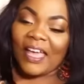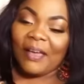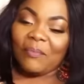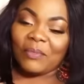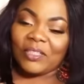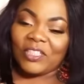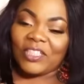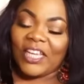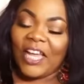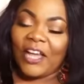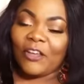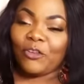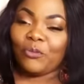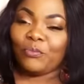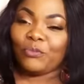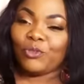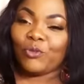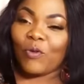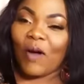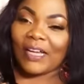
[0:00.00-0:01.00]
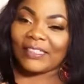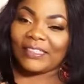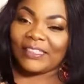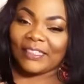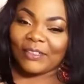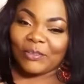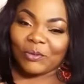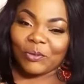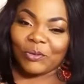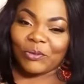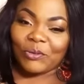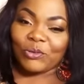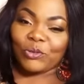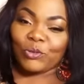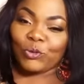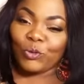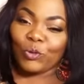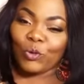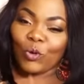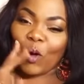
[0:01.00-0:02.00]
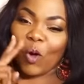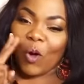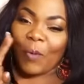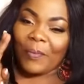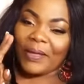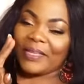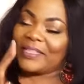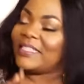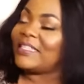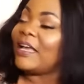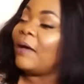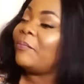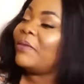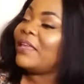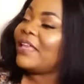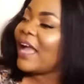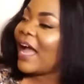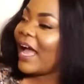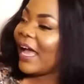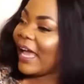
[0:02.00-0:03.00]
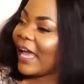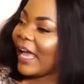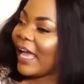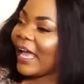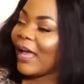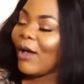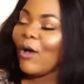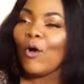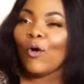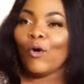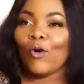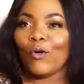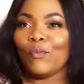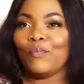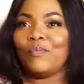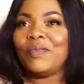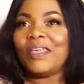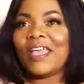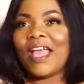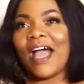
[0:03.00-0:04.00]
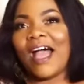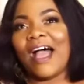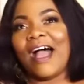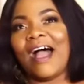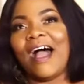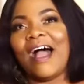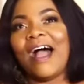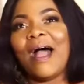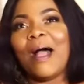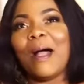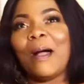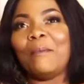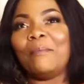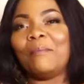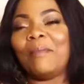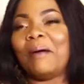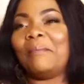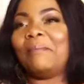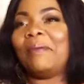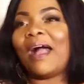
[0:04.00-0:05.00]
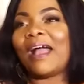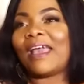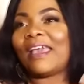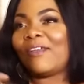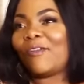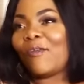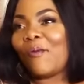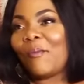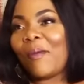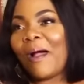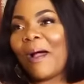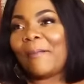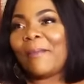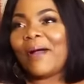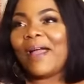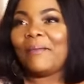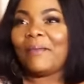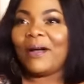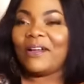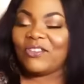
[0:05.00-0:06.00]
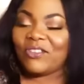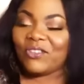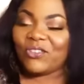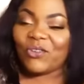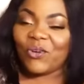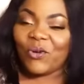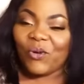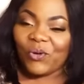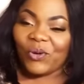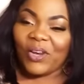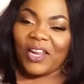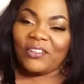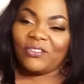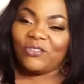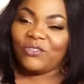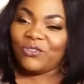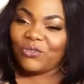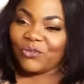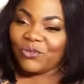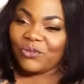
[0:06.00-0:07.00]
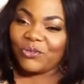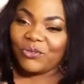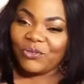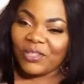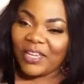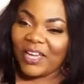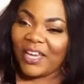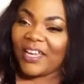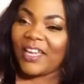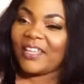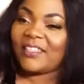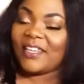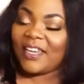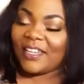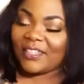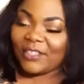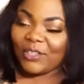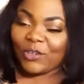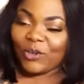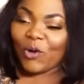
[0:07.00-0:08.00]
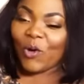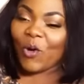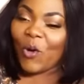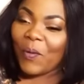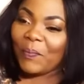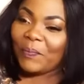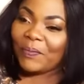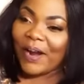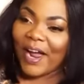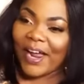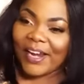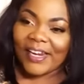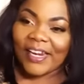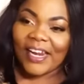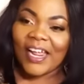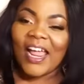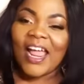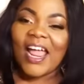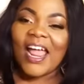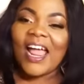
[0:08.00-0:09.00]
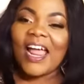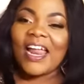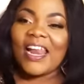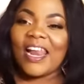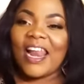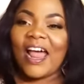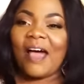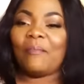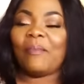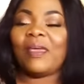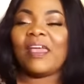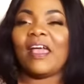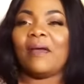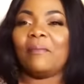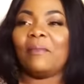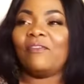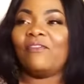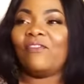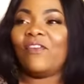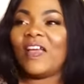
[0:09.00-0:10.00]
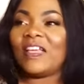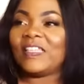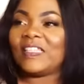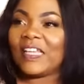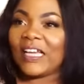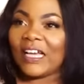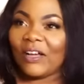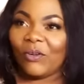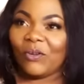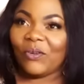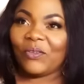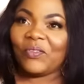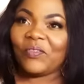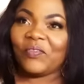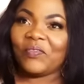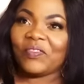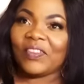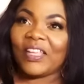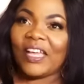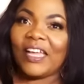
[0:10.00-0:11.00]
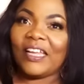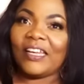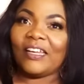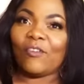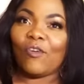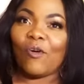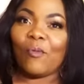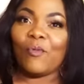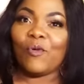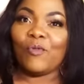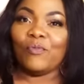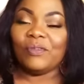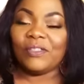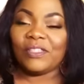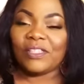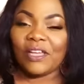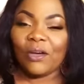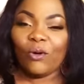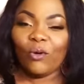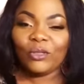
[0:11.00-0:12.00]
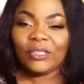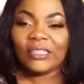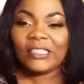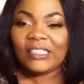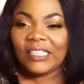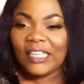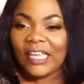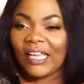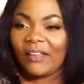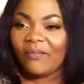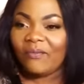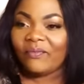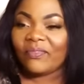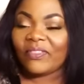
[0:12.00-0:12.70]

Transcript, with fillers: Michelle Nyum to Arsenal. Two comments I mean Obia my back in your mind, so let's do yes Celestine Donkor brand. Now my first single they come Obi say Ontie